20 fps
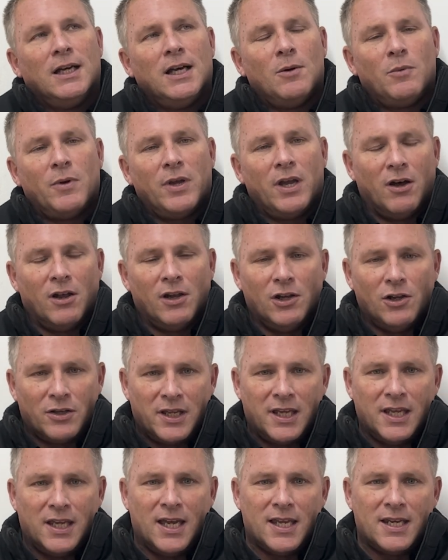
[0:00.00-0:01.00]
We are
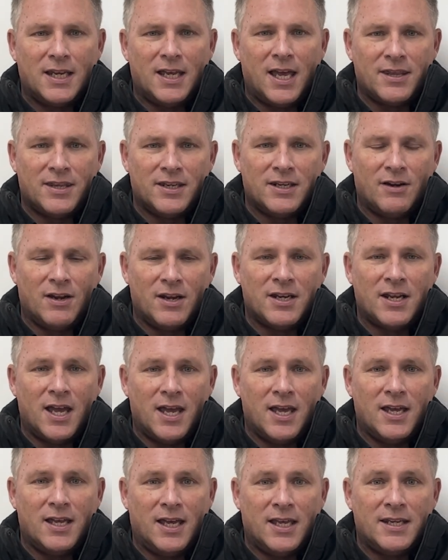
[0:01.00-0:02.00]
looking at
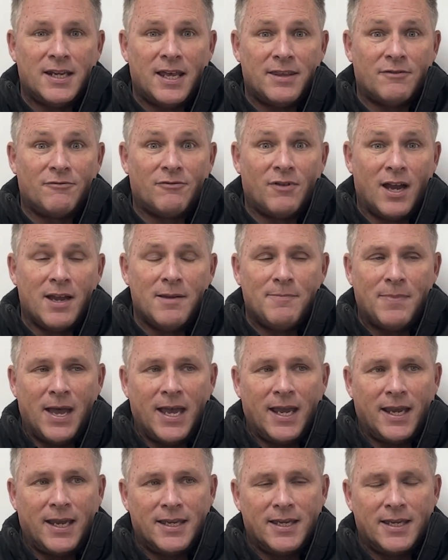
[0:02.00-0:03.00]
another right
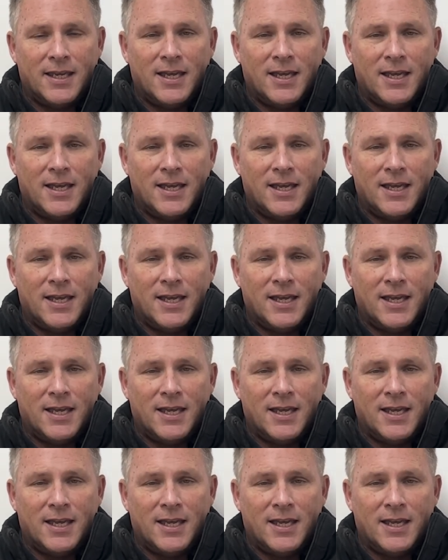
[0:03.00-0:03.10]
back,